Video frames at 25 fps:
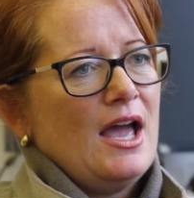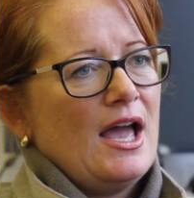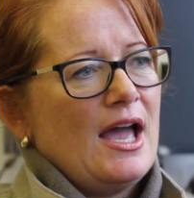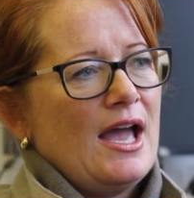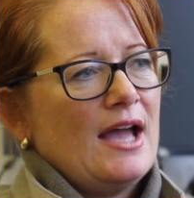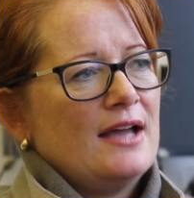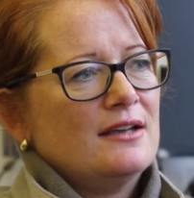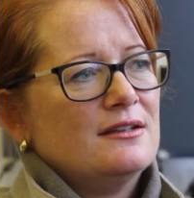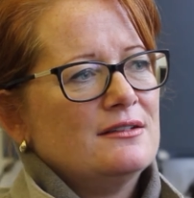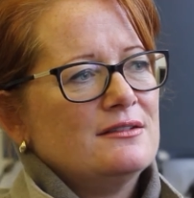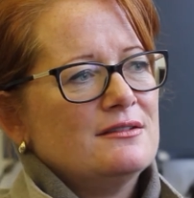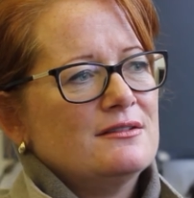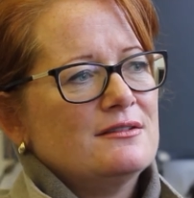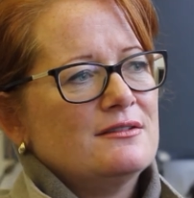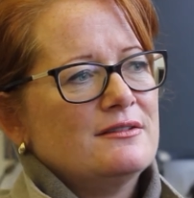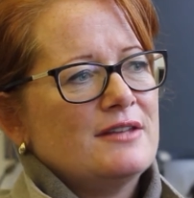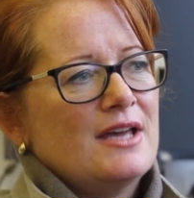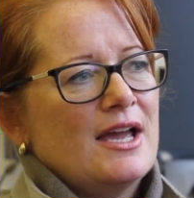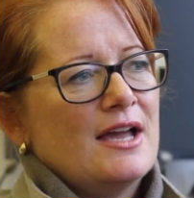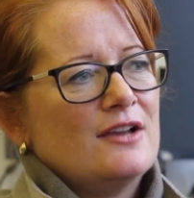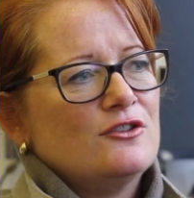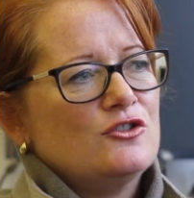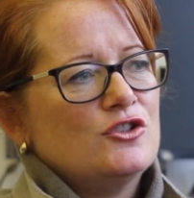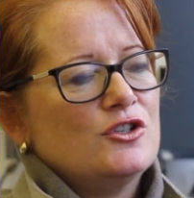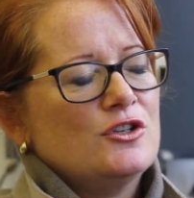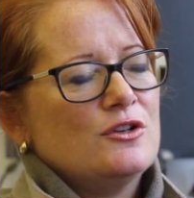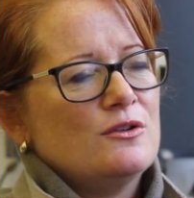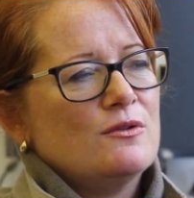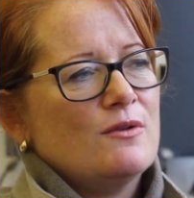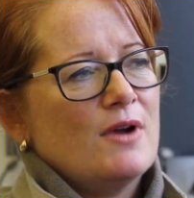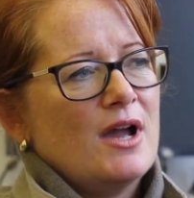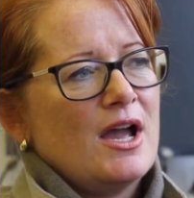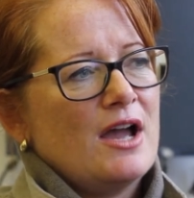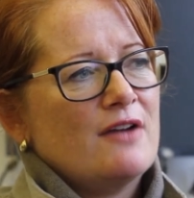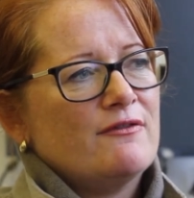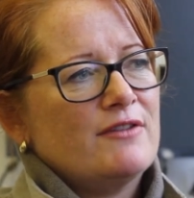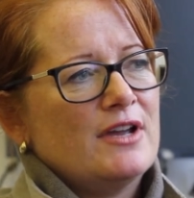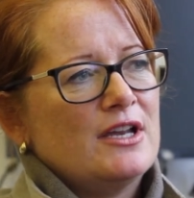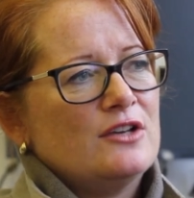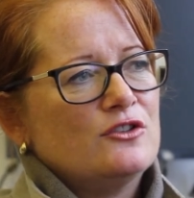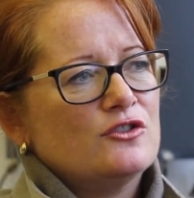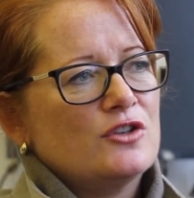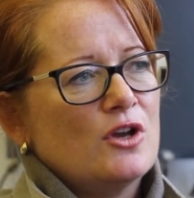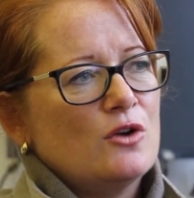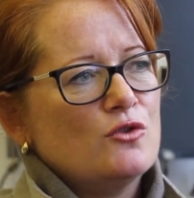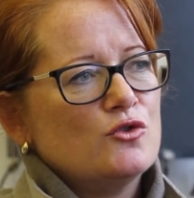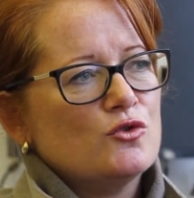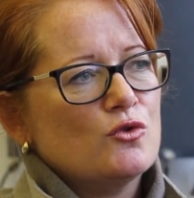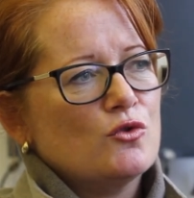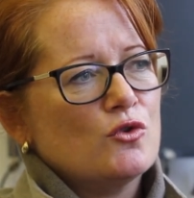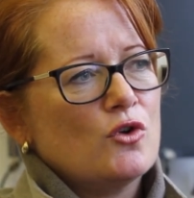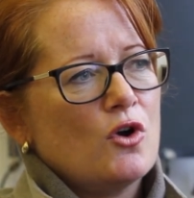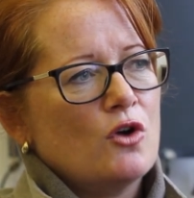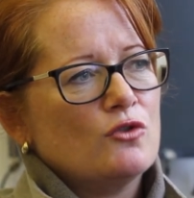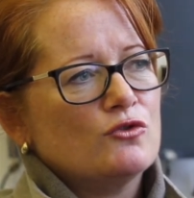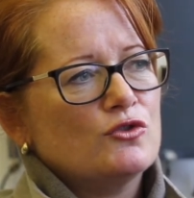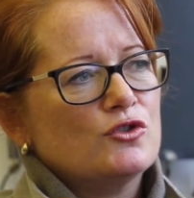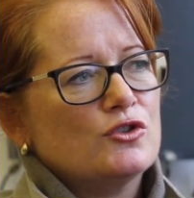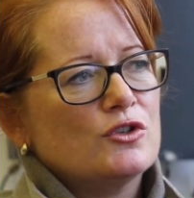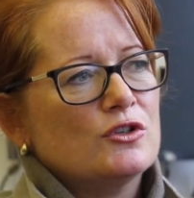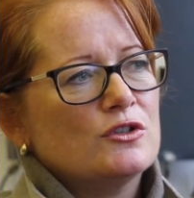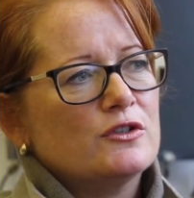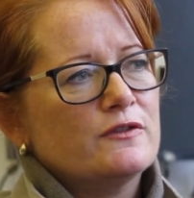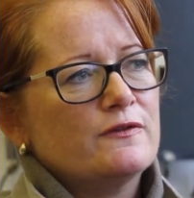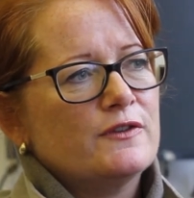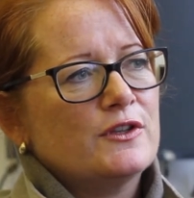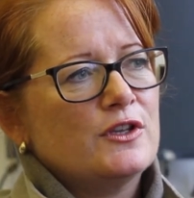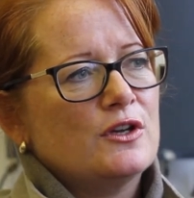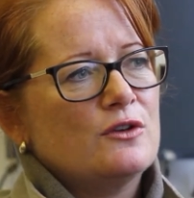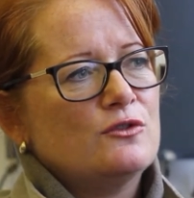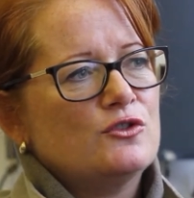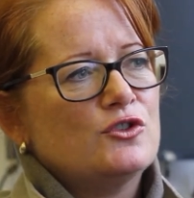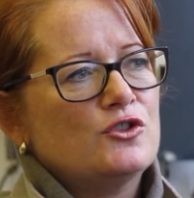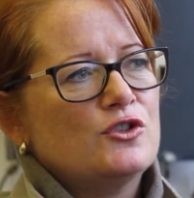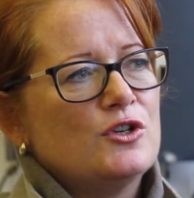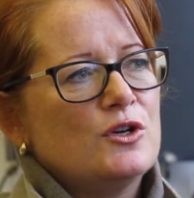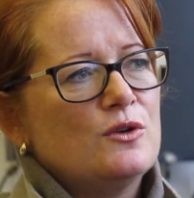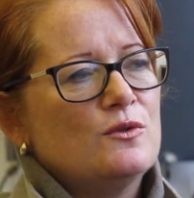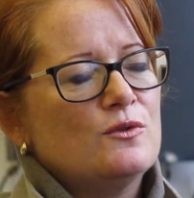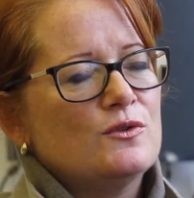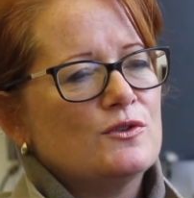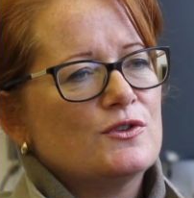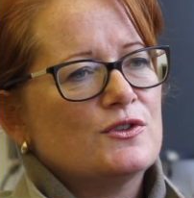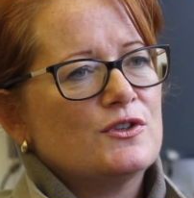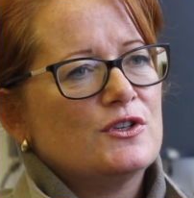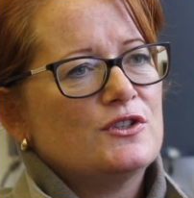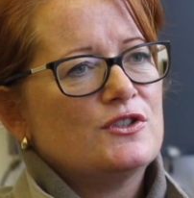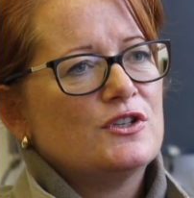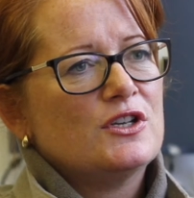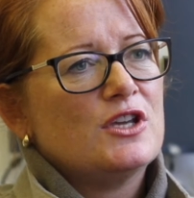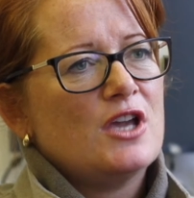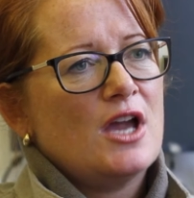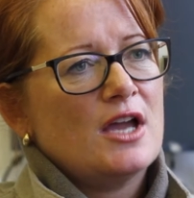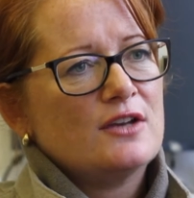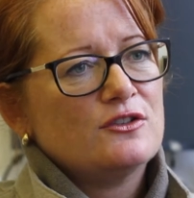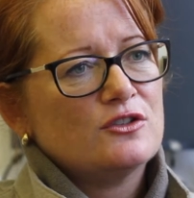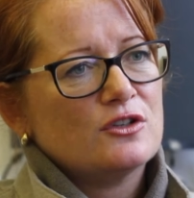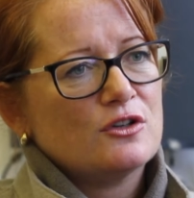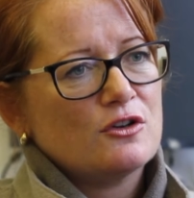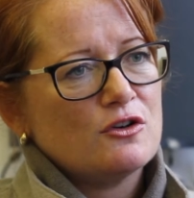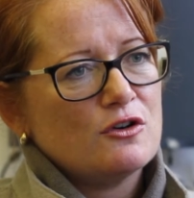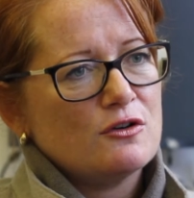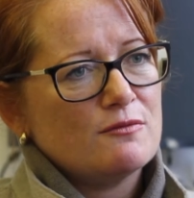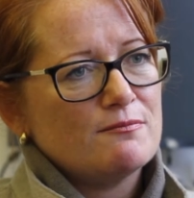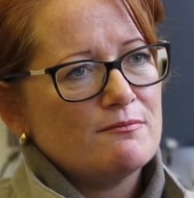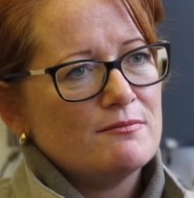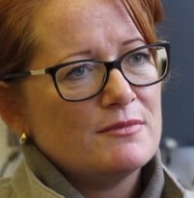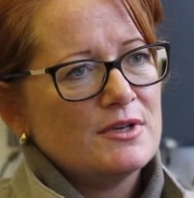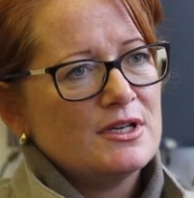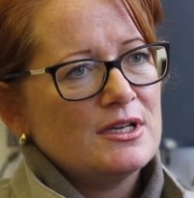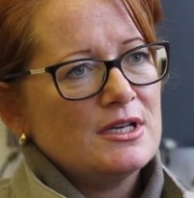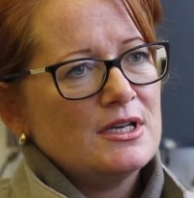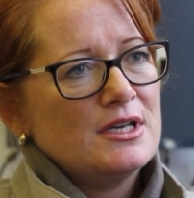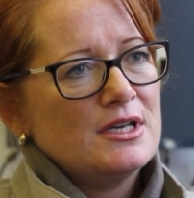and that you have a social conscience for those students that are yet to come.